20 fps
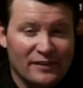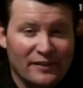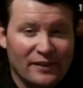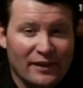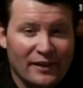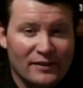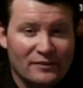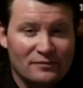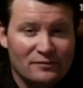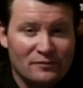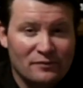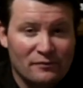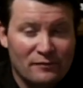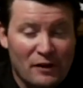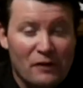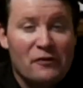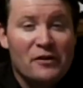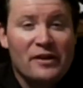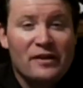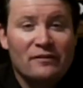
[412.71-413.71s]
and
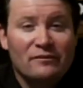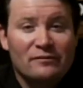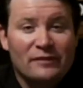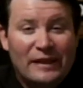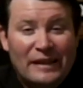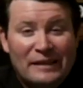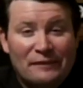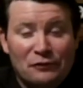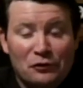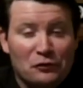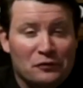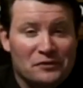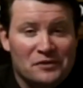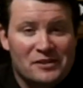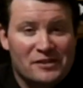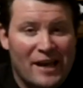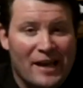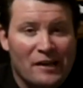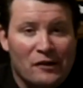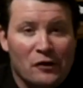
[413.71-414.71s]
very evil and
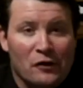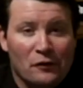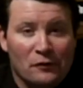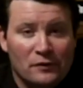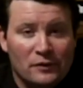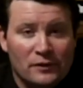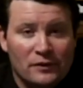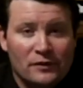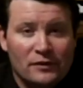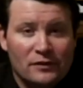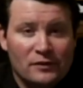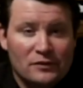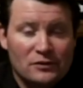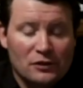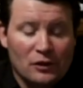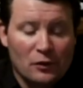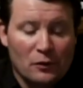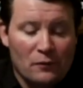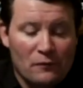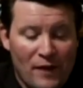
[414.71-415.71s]
psycho.
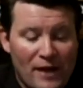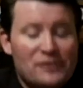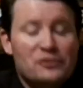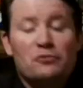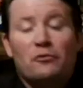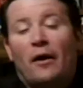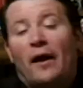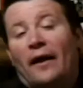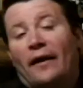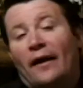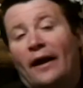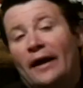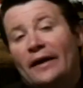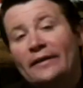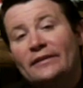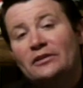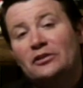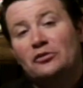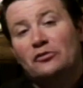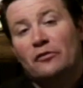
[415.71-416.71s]
So that's why
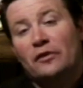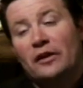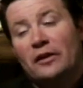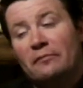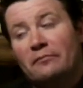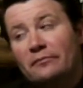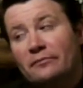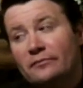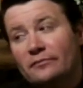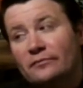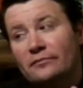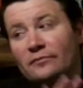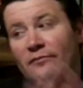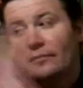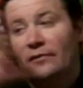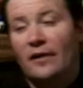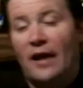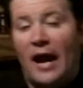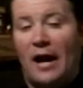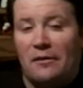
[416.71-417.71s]
I stream
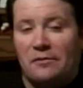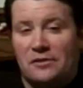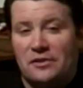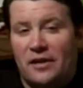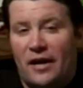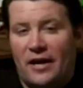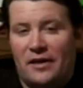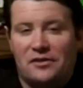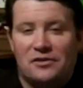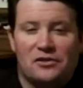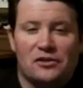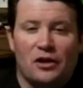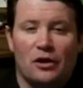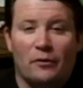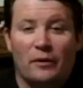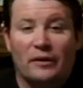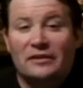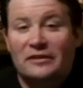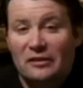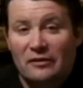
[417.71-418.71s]
outside.
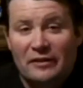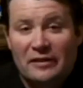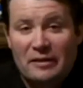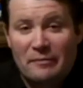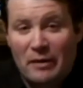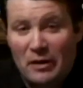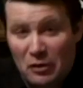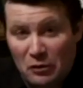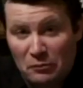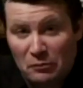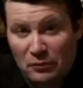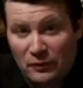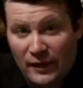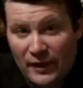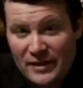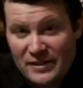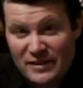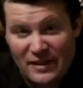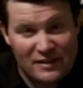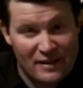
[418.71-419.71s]
So until I get my own
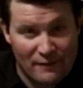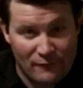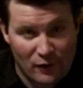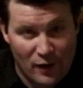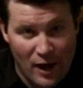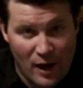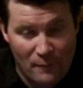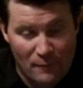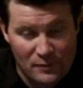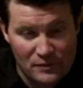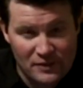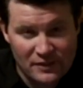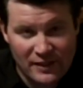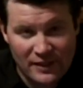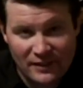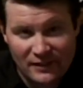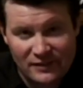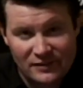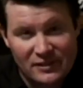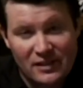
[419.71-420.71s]
place, that never happens
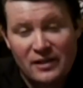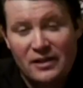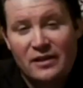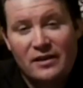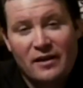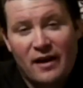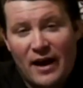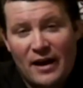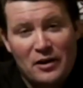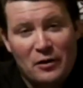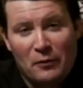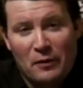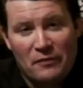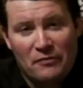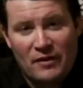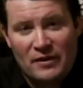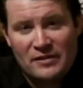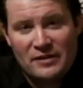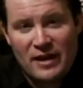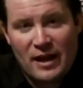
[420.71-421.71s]
again, because I don't want
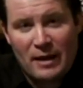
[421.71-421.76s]
that to